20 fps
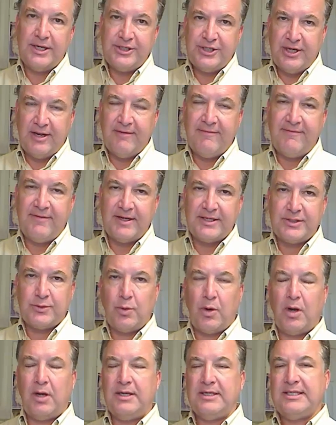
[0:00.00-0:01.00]
unless you have
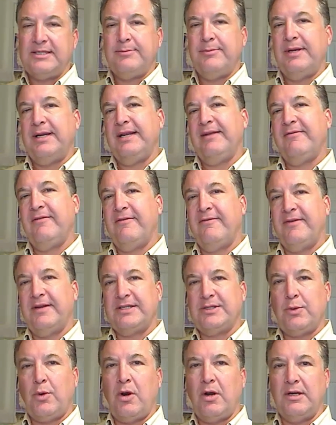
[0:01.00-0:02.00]
fixed wireless. But
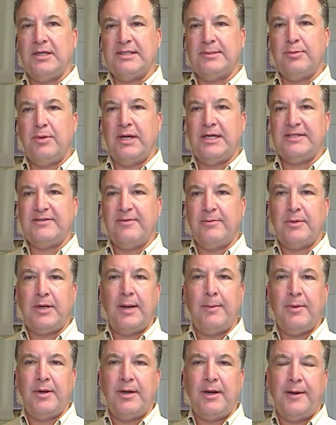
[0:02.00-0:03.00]
even fixed wireless breaks
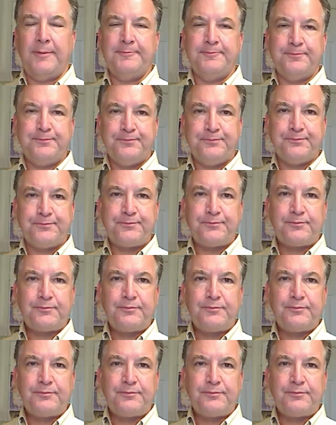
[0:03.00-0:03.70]
from time to time.